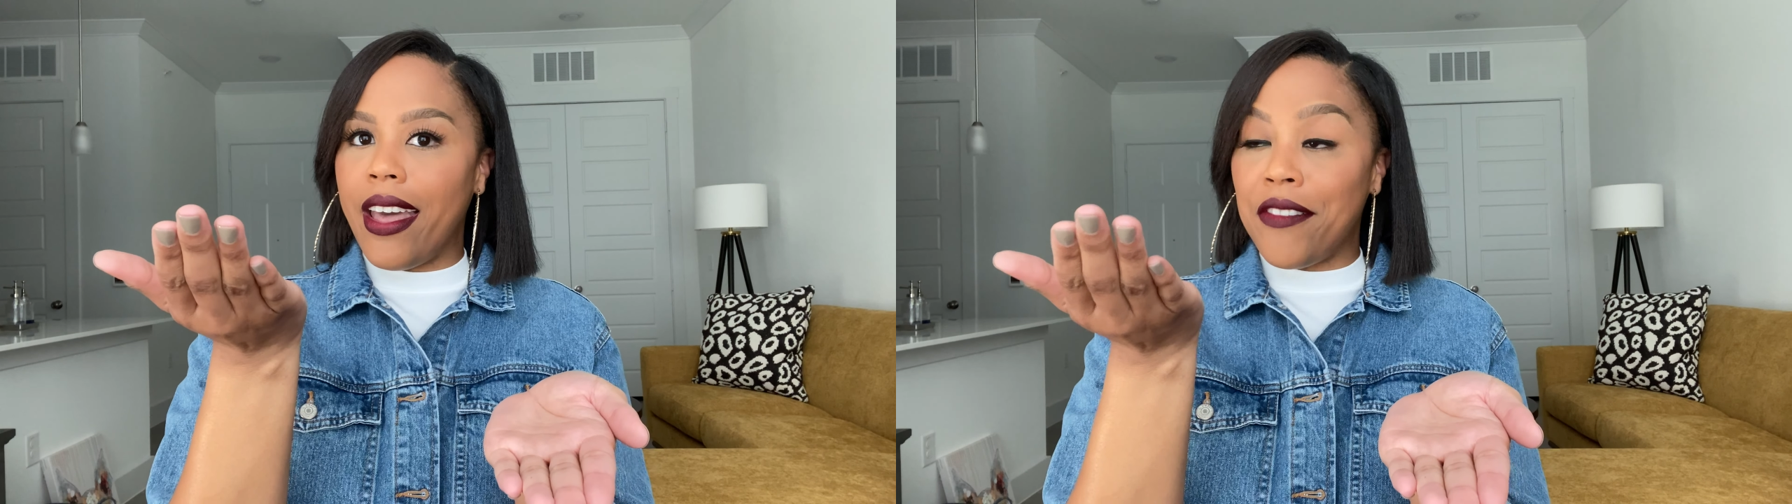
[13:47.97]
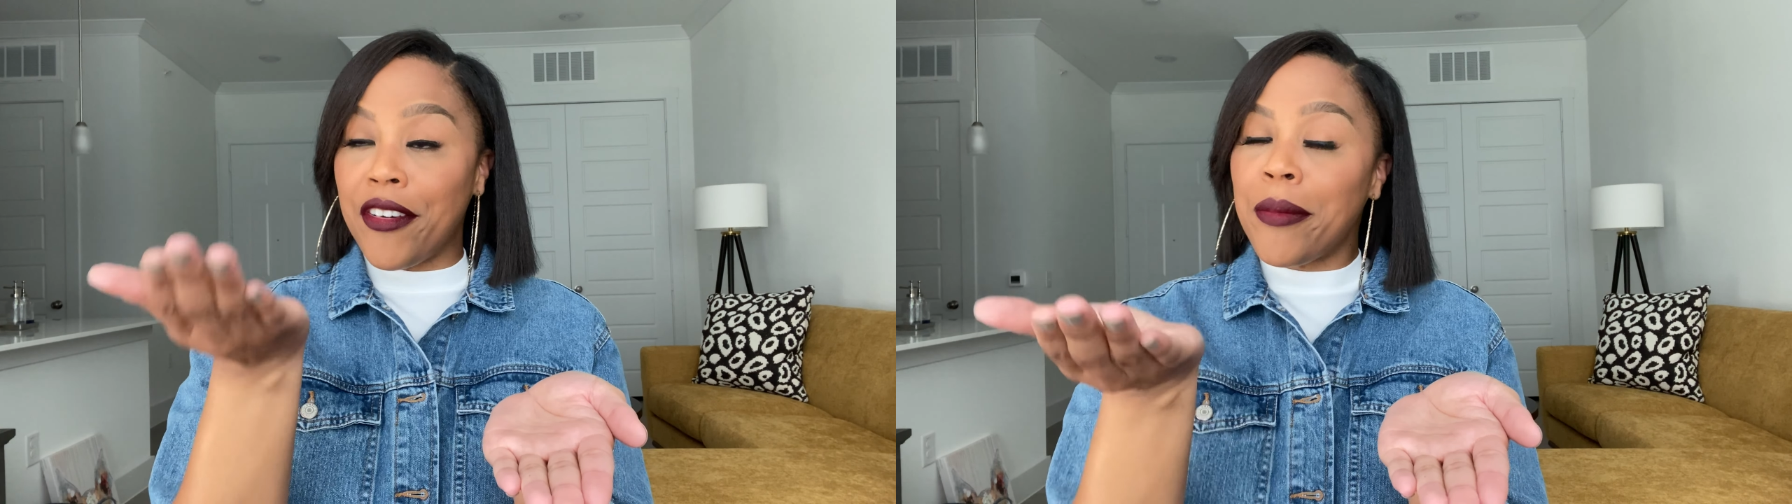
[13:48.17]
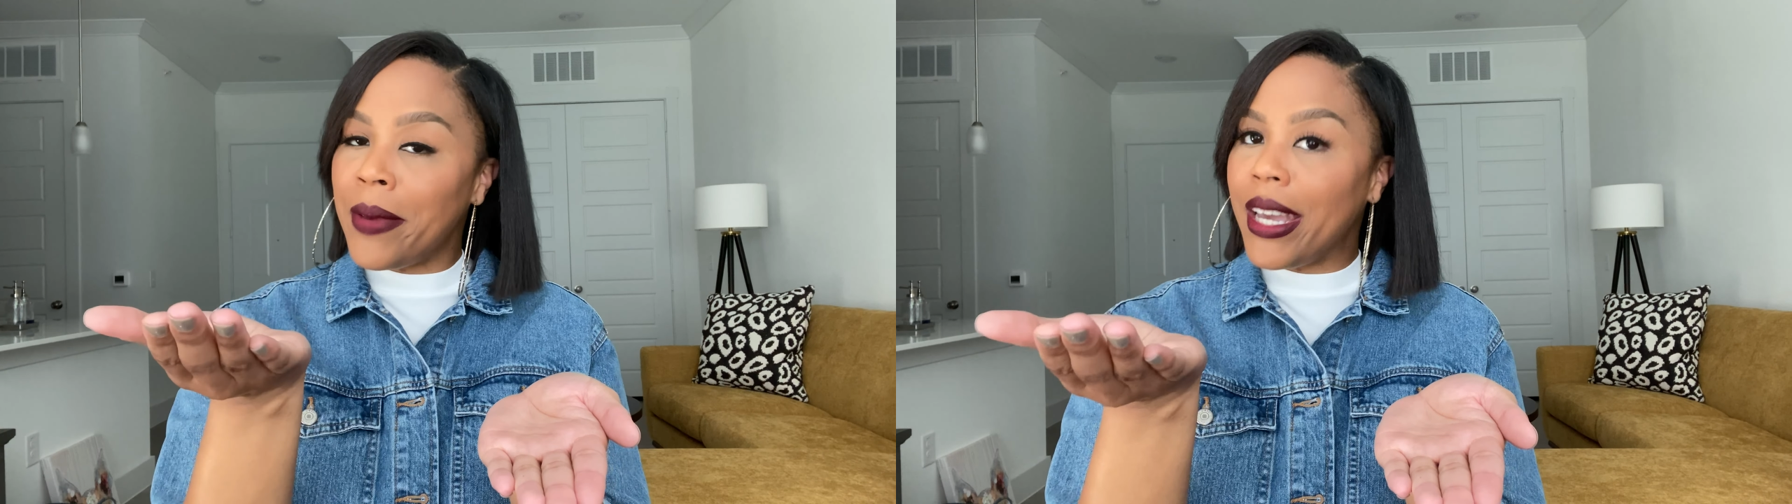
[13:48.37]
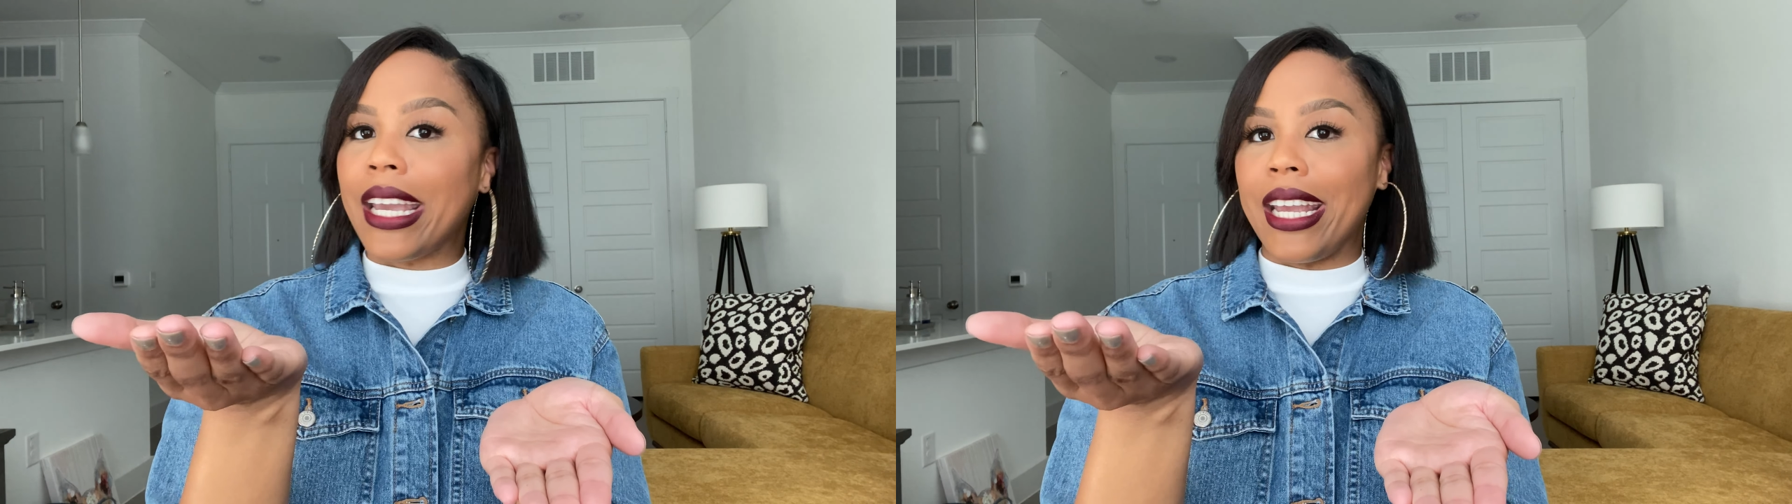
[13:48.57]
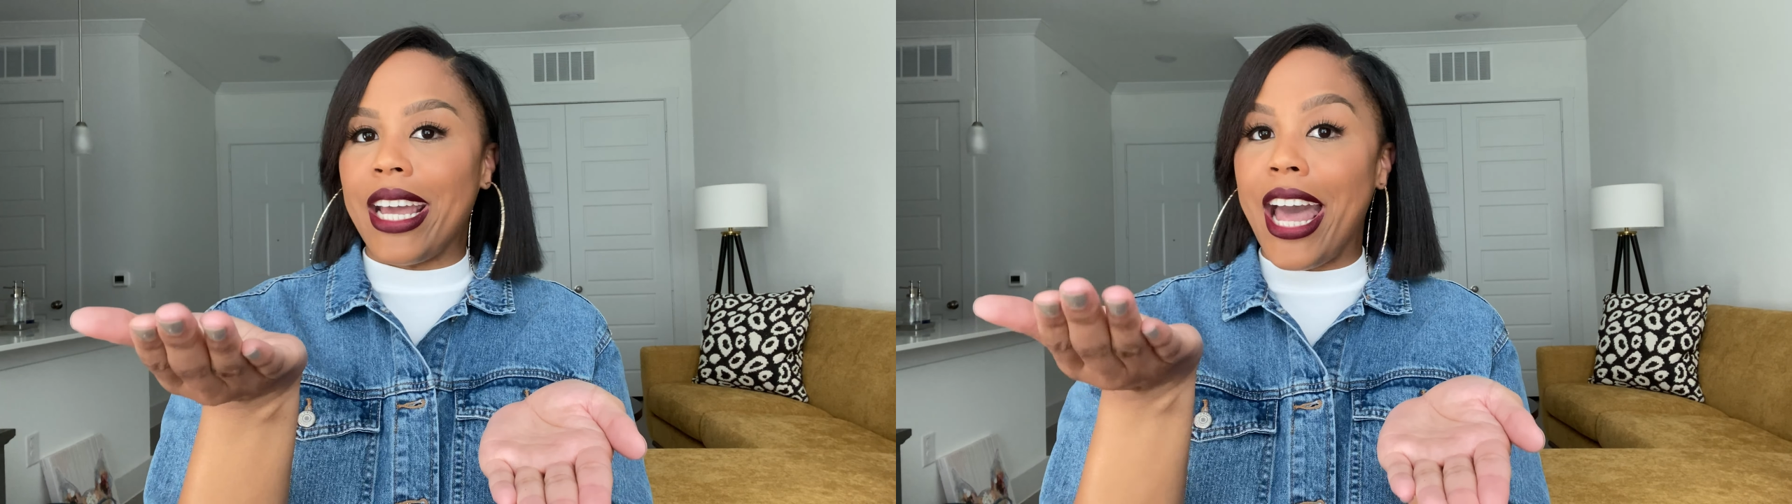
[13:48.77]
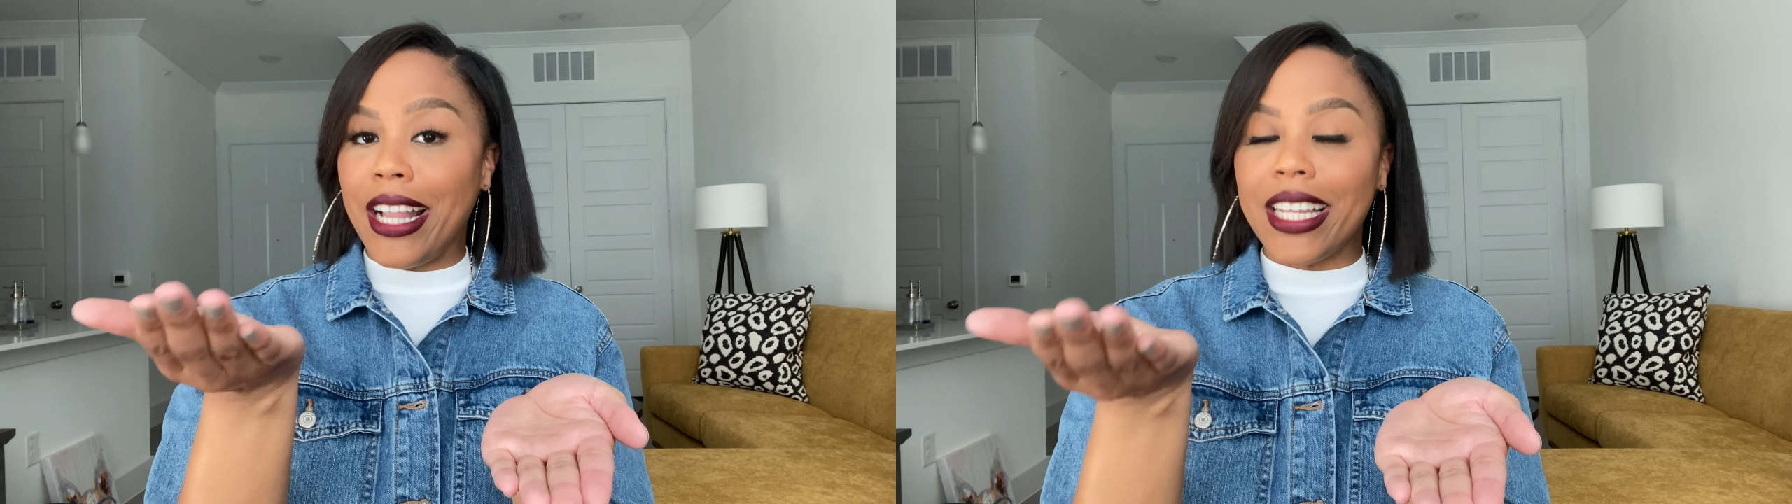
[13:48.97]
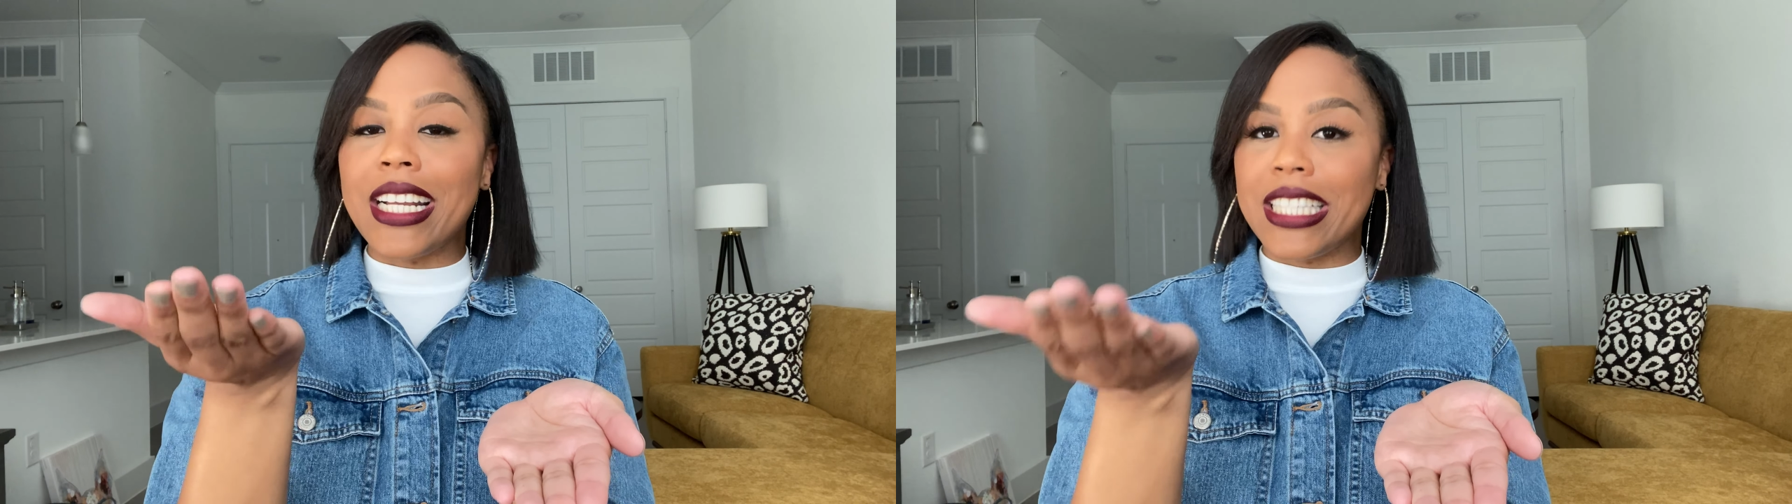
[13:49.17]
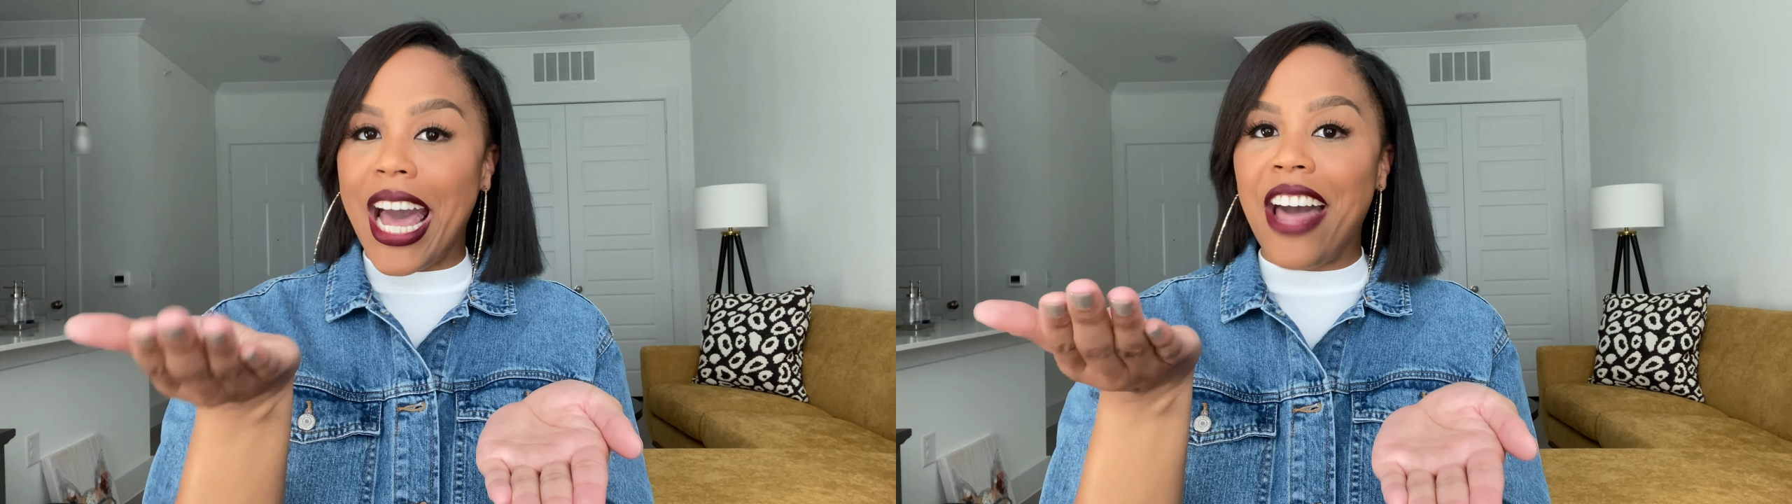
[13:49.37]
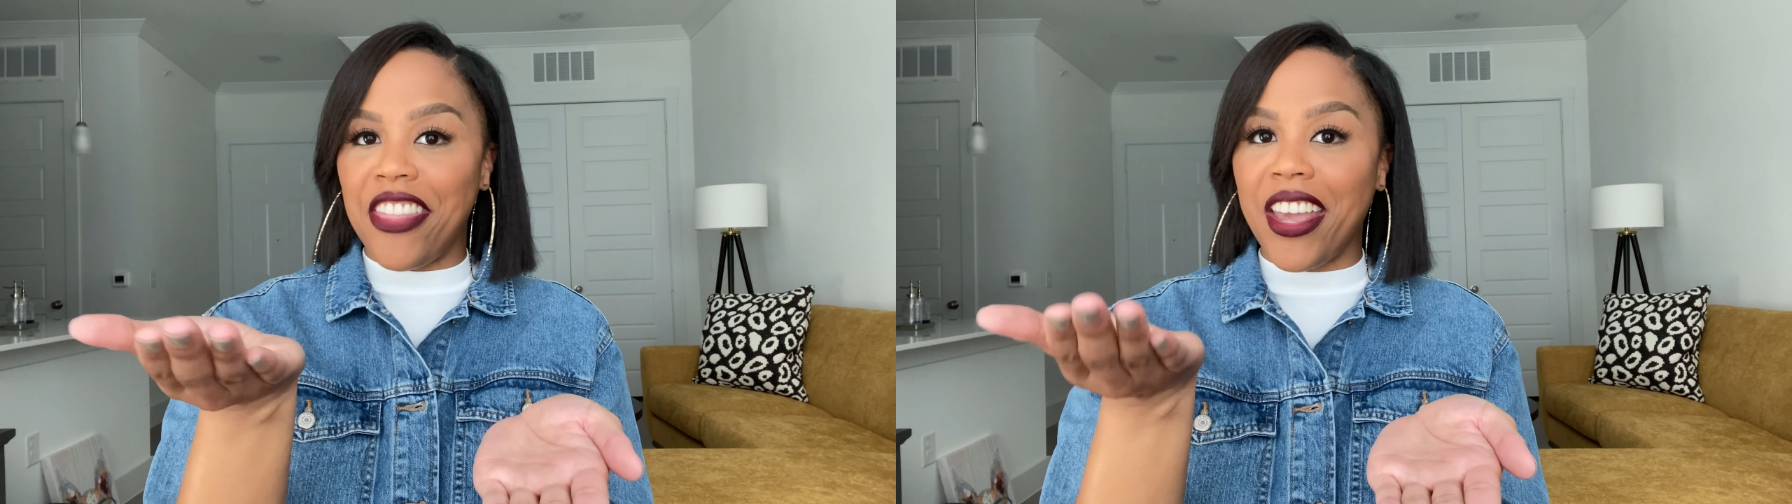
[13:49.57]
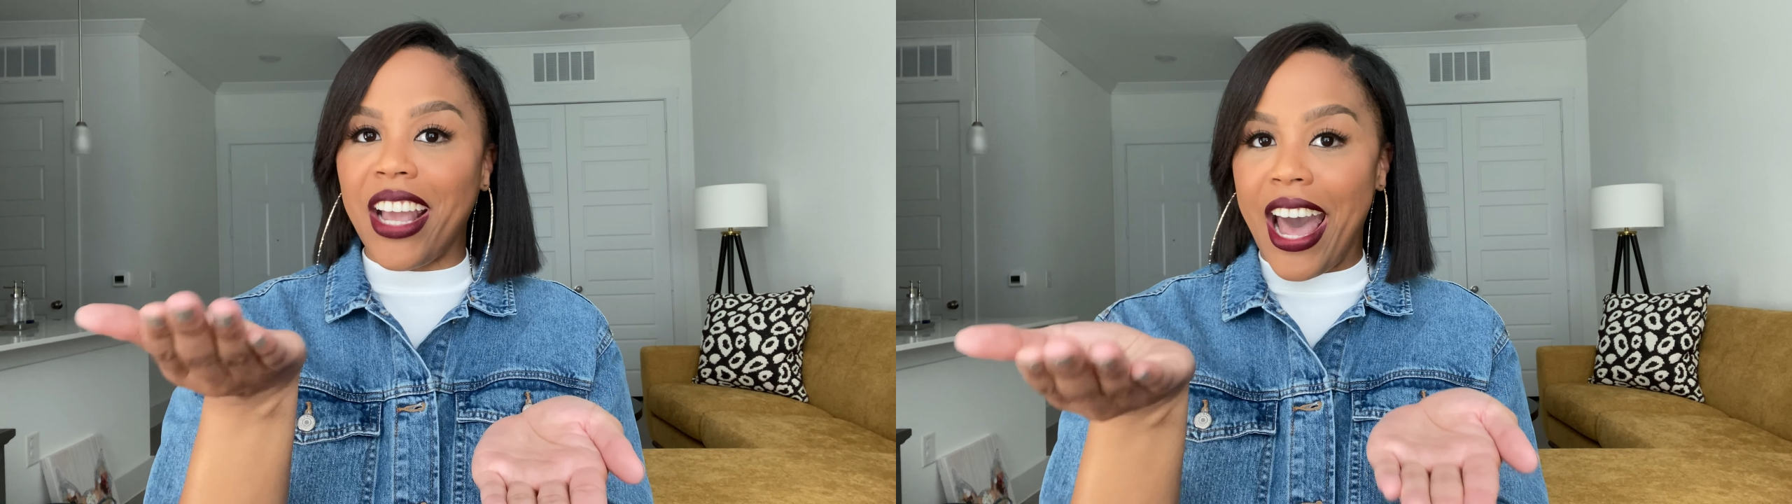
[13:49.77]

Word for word: For me, at least I think